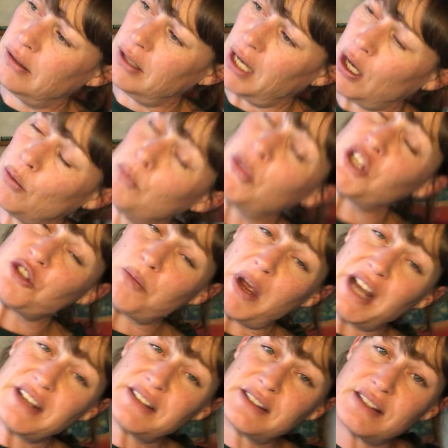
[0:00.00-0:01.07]
how much
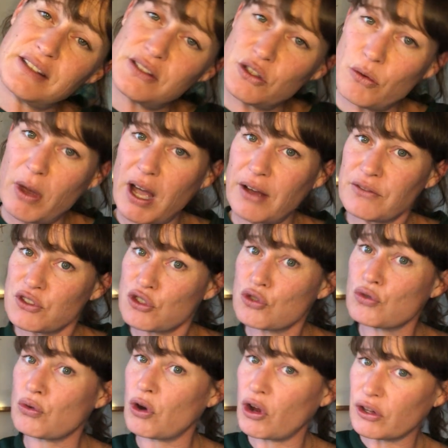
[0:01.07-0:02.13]
Pisces you have
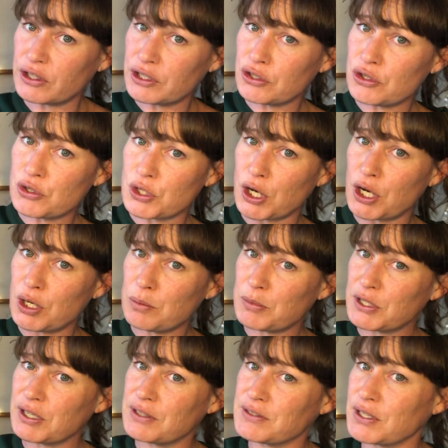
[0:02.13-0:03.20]
strongly in your chart,
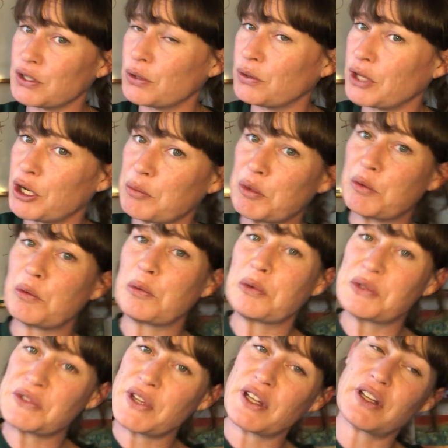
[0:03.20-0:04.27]
because I know a lot of people
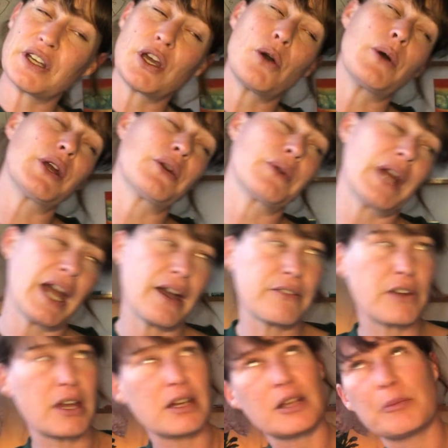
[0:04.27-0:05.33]
will say, like, oh, I don't have
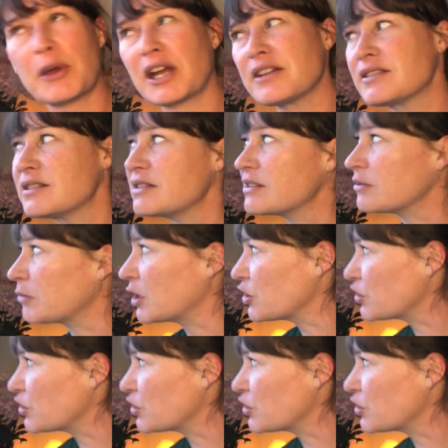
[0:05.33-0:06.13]
any Pisces in my